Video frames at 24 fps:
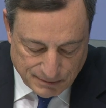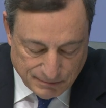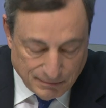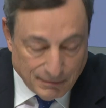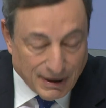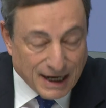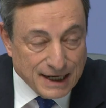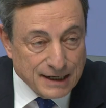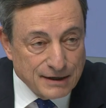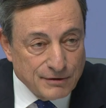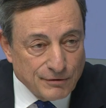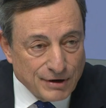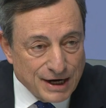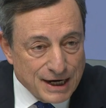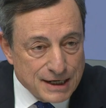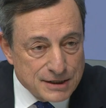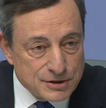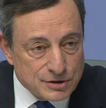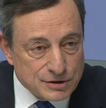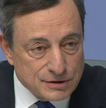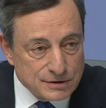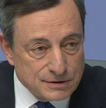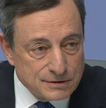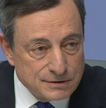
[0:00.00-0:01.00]

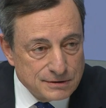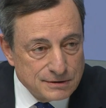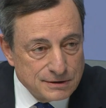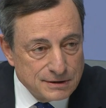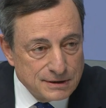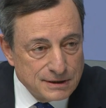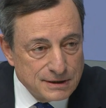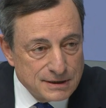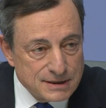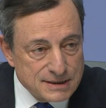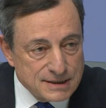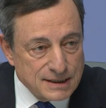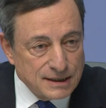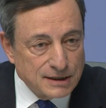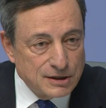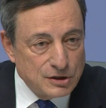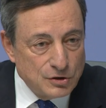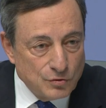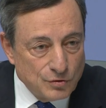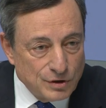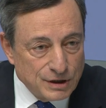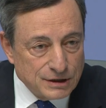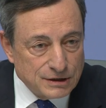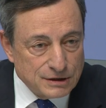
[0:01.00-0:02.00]
migration,
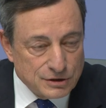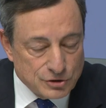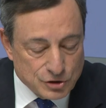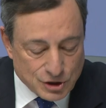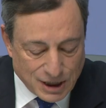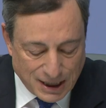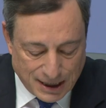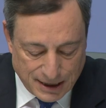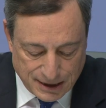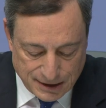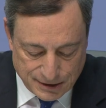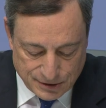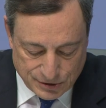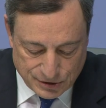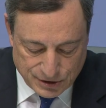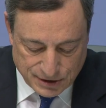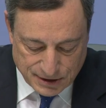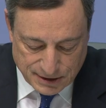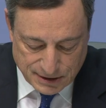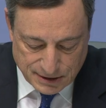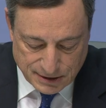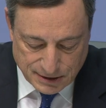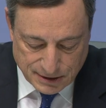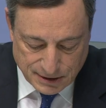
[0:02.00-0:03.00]
security
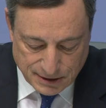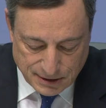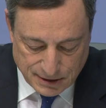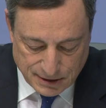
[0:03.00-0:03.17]
challenges.